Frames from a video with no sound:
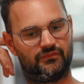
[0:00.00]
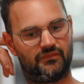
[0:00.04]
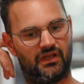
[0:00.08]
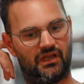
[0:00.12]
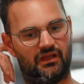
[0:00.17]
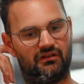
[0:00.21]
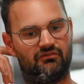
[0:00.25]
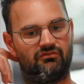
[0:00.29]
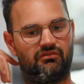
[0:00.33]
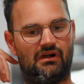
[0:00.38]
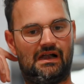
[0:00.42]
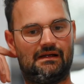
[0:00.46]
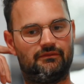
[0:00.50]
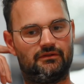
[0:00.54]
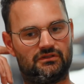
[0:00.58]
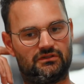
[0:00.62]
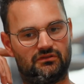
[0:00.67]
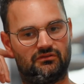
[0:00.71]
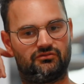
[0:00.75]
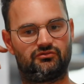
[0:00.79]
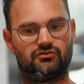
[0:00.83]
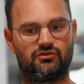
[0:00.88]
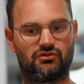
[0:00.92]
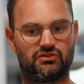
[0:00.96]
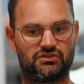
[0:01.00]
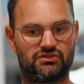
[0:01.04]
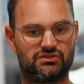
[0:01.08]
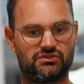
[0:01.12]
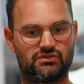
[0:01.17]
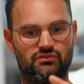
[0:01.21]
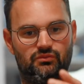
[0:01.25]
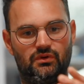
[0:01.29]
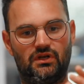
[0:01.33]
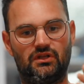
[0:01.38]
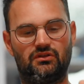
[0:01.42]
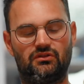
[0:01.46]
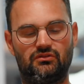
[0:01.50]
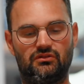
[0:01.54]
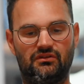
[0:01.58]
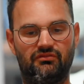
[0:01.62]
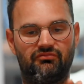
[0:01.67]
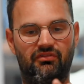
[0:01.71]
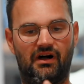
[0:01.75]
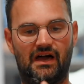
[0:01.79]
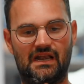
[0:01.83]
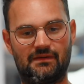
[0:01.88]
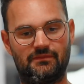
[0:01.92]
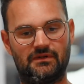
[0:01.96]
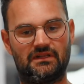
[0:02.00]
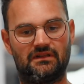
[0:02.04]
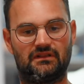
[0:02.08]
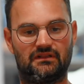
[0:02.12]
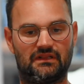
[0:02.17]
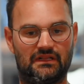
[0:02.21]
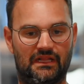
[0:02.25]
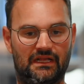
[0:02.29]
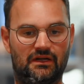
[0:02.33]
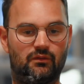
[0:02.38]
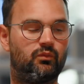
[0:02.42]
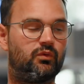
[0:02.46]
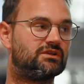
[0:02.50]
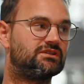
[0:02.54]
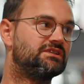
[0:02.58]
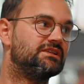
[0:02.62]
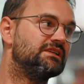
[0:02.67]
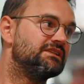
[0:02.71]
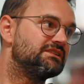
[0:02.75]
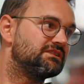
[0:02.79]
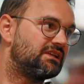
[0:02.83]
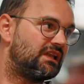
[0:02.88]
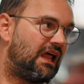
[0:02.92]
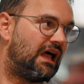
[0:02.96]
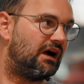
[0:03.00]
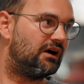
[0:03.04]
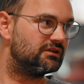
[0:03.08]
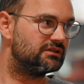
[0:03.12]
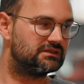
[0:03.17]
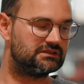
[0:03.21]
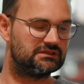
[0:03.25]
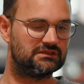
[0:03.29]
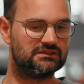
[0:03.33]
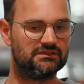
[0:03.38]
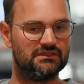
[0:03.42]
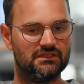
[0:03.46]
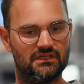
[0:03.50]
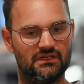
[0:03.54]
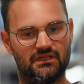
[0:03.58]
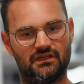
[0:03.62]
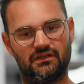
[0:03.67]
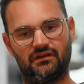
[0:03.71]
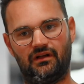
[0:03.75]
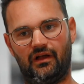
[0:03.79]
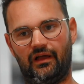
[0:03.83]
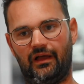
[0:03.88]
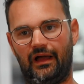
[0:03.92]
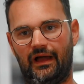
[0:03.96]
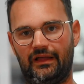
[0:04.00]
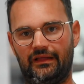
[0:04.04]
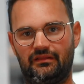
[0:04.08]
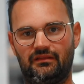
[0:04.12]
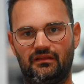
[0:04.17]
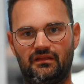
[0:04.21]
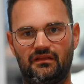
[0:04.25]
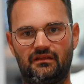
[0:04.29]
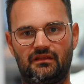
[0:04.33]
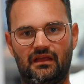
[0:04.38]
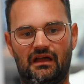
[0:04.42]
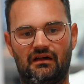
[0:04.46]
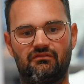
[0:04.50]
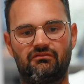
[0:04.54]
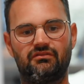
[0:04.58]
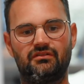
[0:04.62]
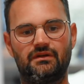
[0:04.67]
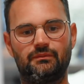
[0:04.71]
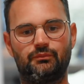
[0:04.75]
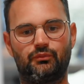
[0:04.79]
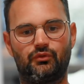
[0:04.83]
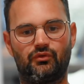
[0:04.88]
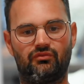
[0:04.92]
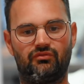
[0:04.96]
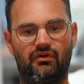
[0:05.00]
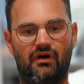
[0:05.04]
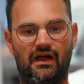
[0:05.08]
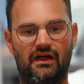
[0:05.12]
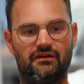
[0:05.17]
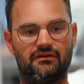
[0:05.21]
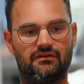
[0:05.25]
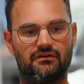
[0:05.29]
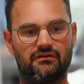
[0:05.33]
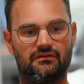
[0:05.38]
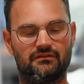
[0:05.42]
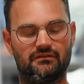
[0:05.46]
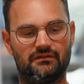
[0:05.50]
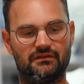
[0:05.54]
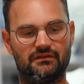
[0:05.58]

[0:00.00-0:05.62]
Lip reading: environment. Of course, we need to define a bit like what is cloud. I think every provider